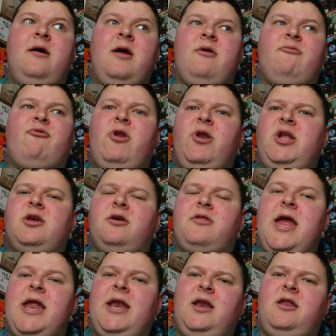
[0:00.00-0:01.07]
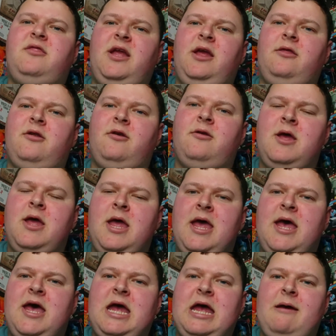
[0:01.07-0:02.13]
we're only just heading into season.
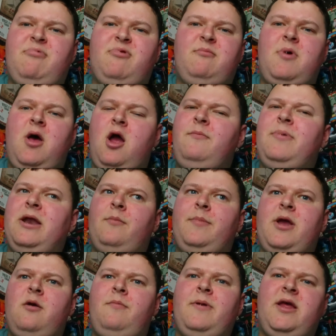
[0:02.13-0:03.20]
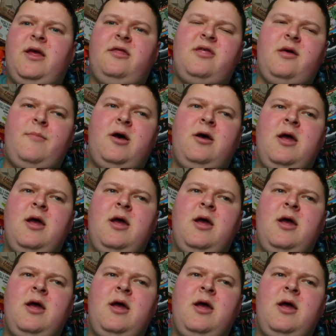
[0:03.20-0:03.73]
So I'm hoping it'll be open in the summer.